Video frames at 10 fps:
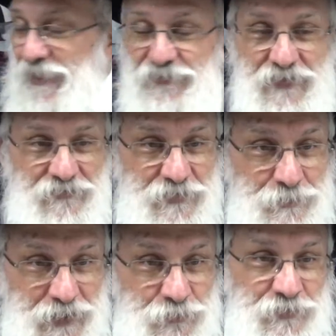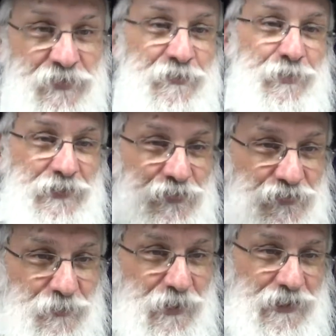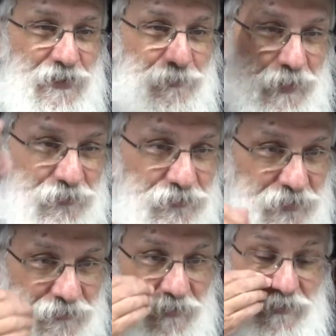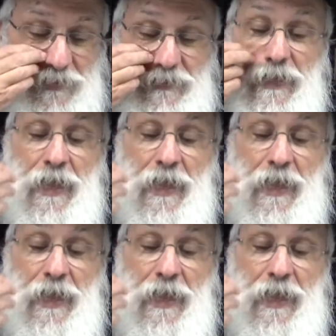bless everybody with an abundance of money, an abundance of everything,